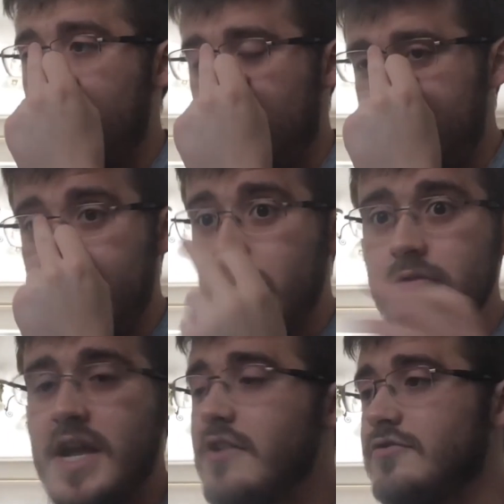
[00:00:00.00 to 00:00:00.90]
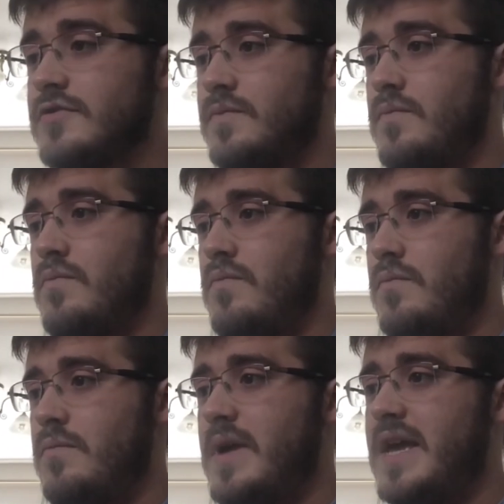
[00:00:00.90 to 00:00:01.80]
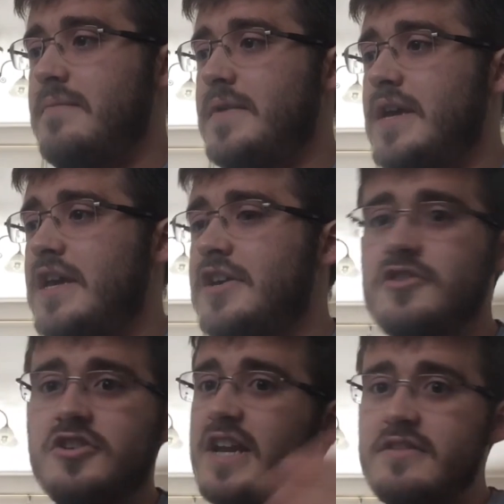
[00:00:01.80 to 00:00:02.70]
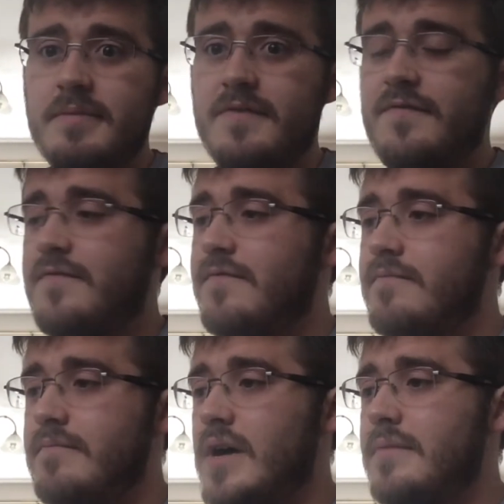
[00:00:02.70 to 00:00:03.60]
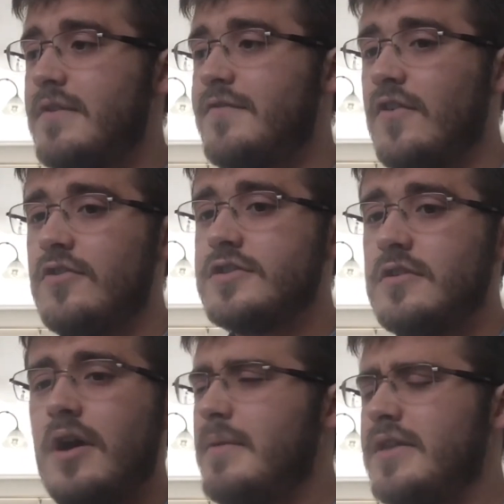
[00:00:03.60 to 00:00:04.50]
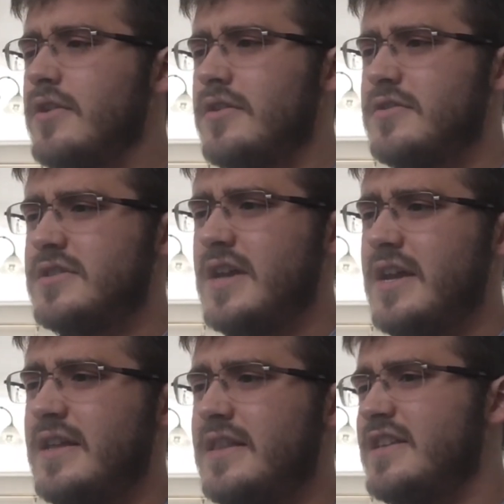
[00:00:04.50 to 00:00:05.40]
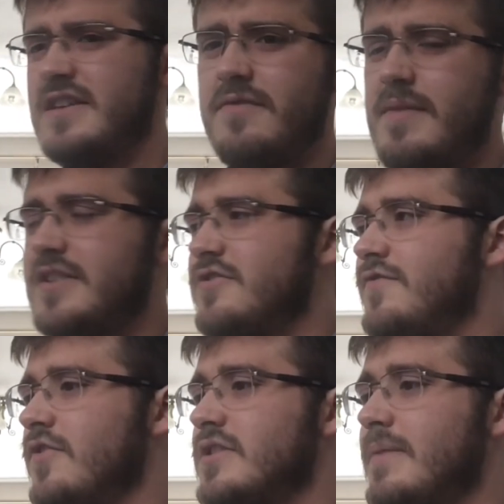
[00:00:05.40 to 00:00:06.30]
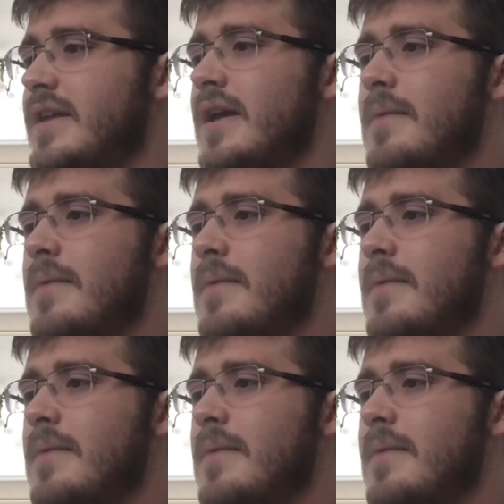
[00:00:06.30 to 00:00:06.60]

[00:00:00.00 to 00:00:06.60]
I mean, who knows? Maybe it could turn out to be, might be false. I mean, not saying that this information is false. I mean,